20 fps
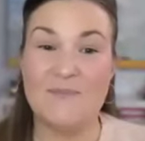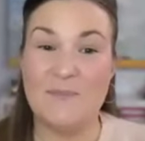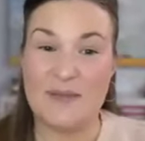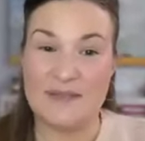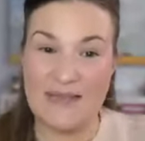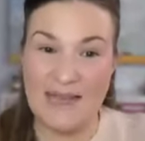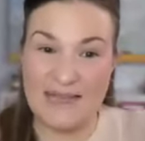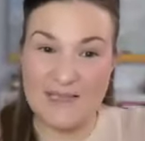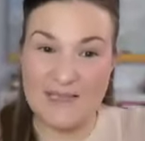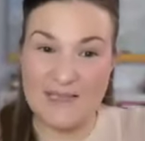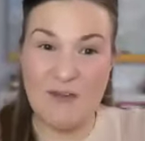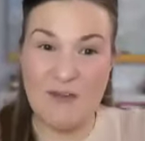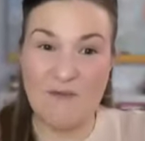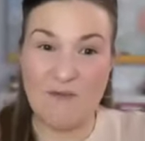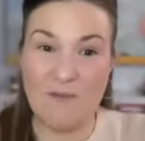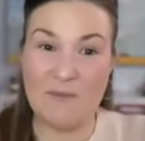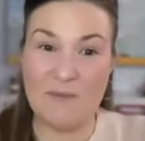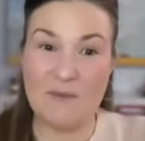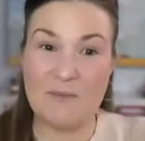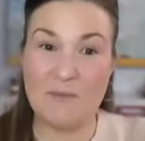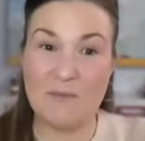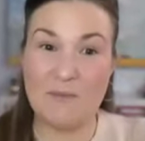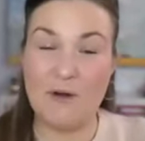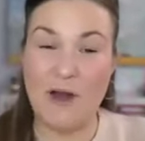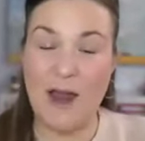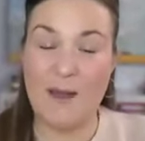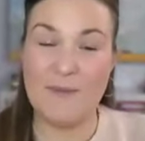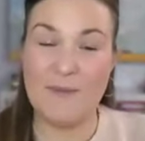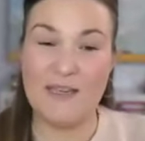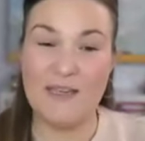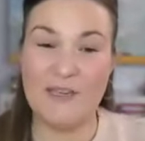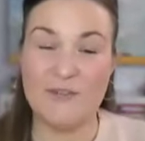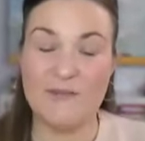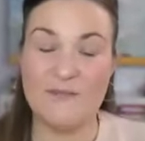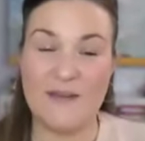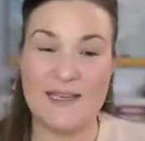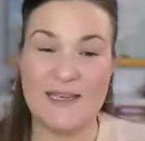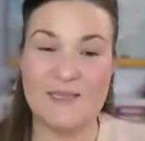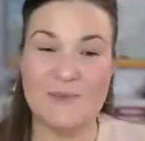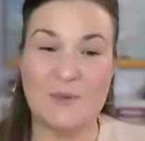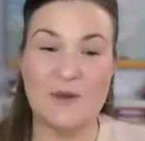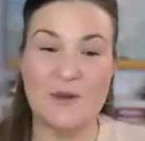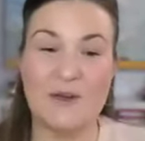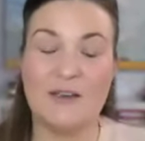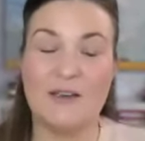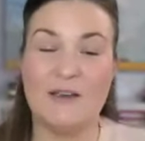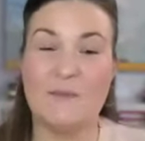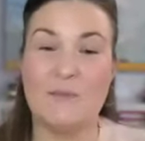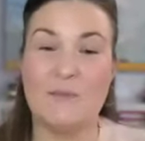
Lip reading: but that's why we've been priming your Facebook,